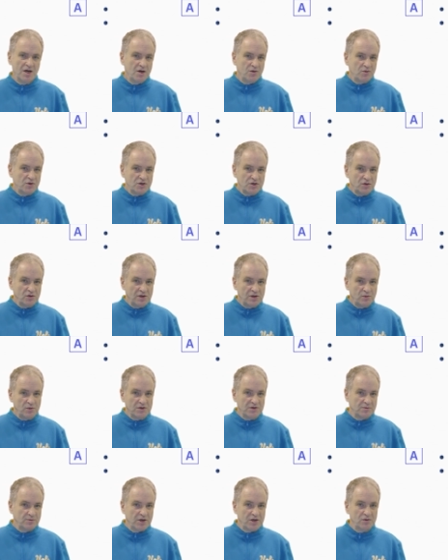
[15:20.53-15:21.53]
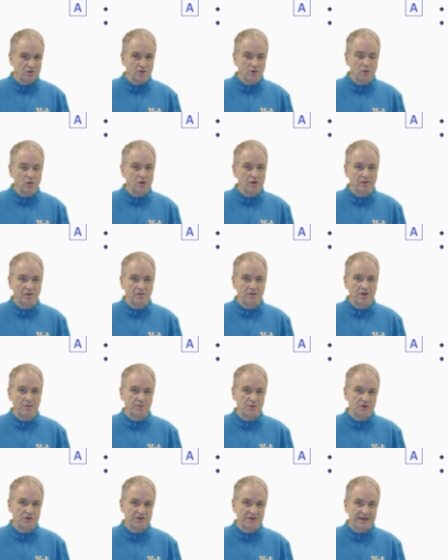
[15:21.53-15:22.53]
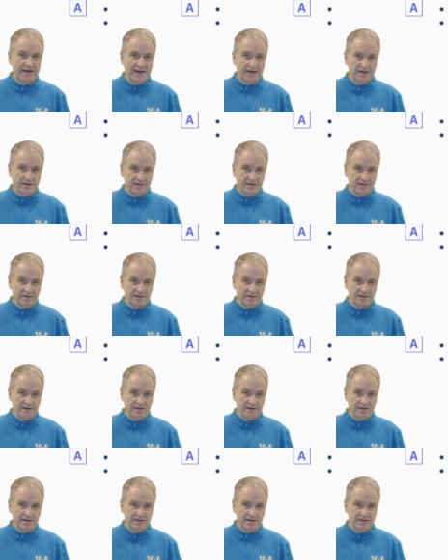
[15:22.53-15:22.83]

which only was about 2 or 3%.